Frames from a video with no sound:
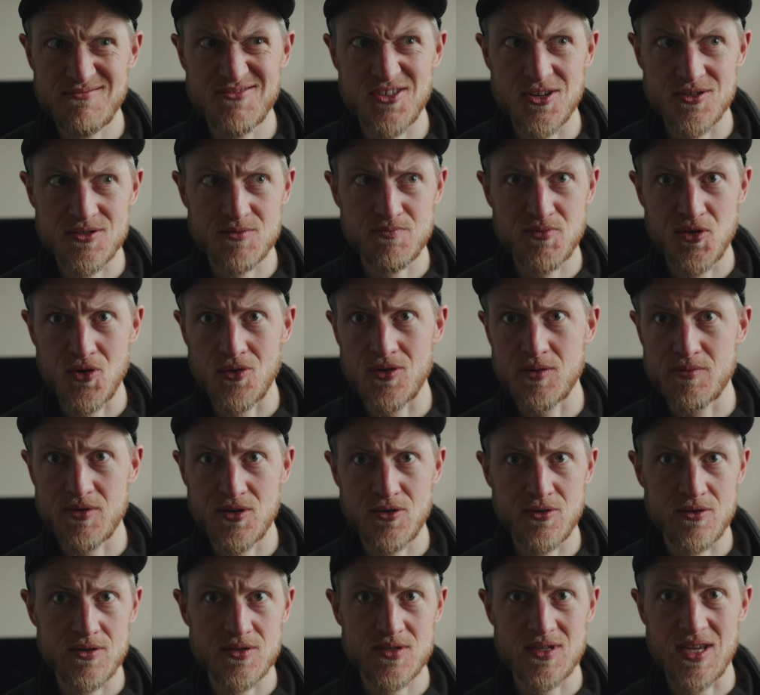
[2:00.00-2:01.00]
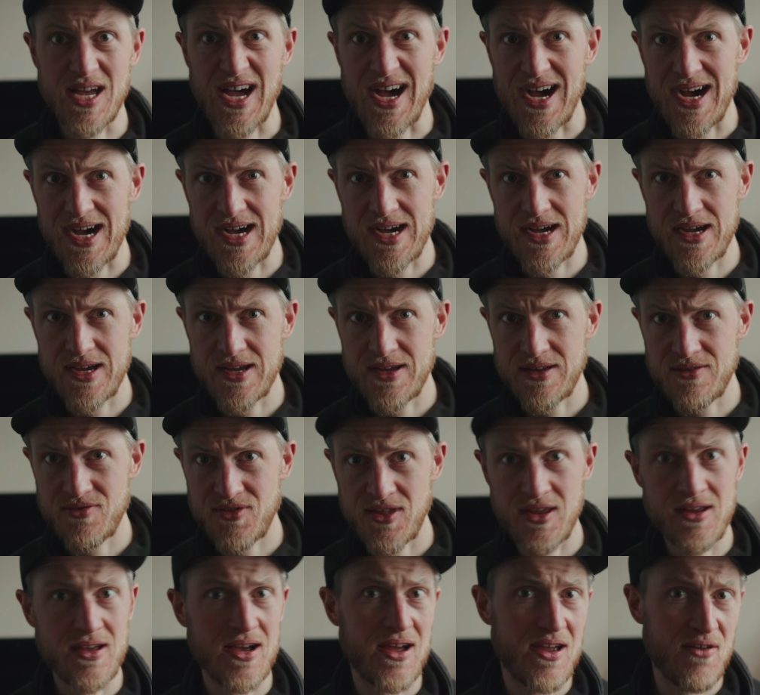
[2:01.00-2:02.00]
just purely because I
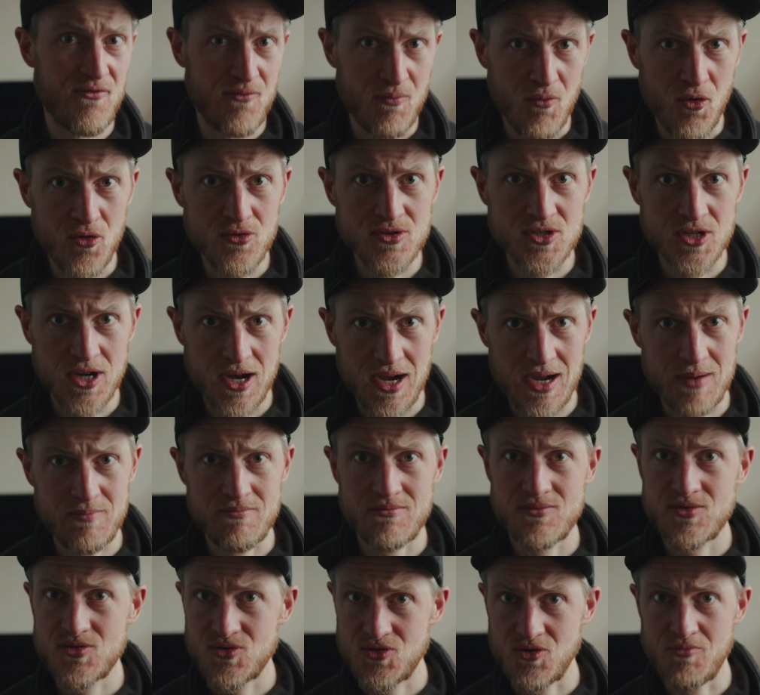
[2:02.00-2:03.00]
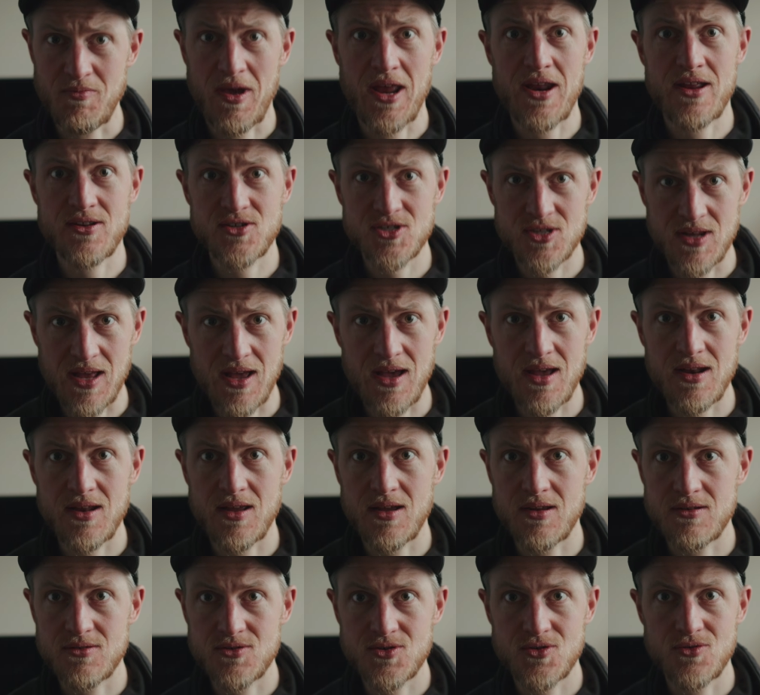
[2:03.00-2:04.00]
think I have more time to manage that
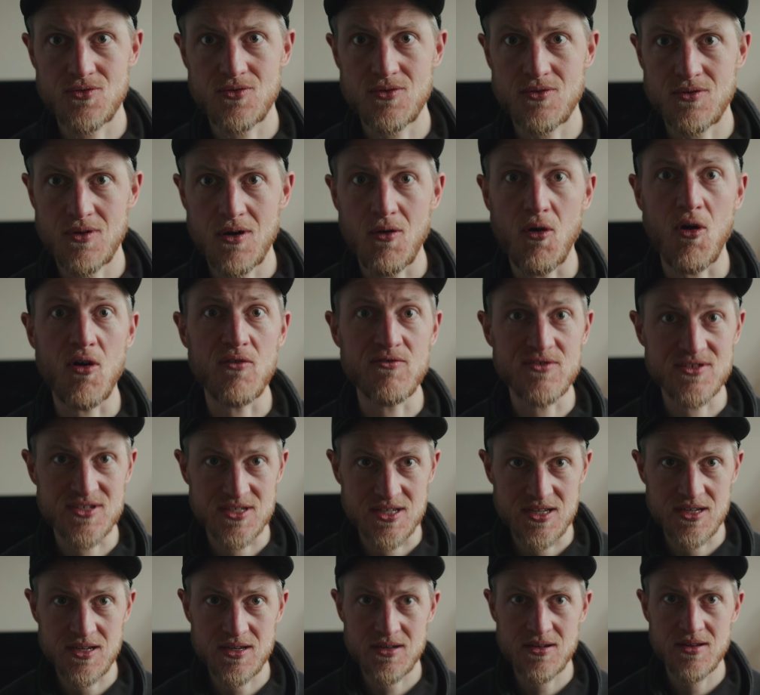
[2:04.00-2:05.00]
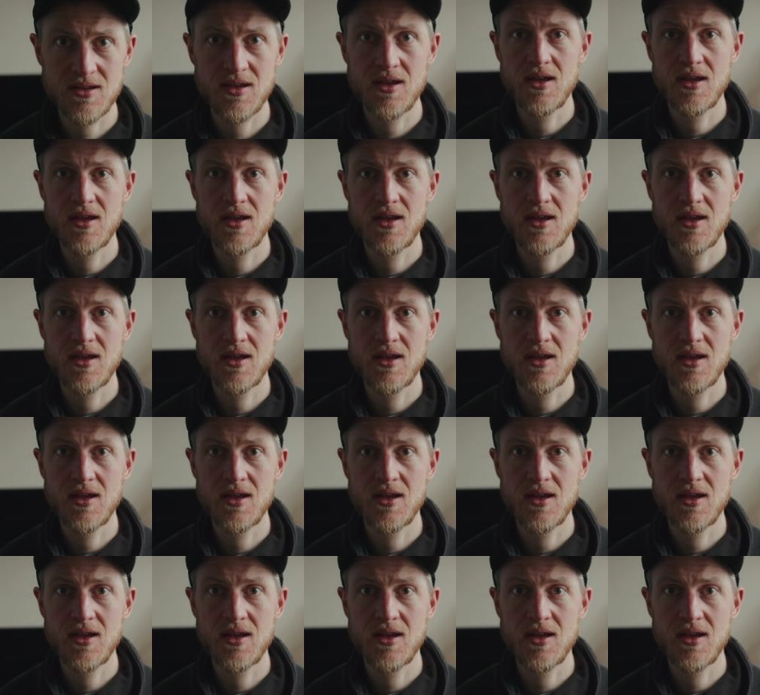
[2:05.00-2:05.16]
and to oversee it.